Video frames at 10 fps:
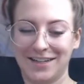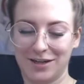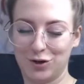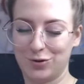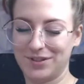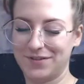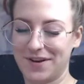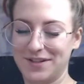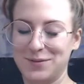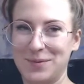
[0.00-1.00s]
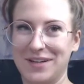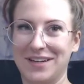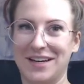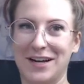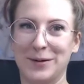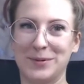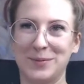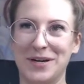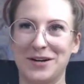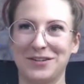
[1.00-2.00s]
he always finds me and helps
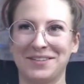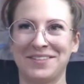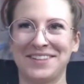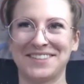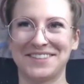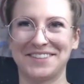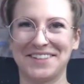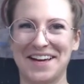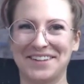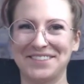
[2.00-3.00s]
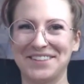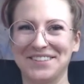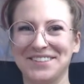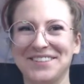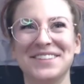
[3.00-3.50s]
me out in these little avenues.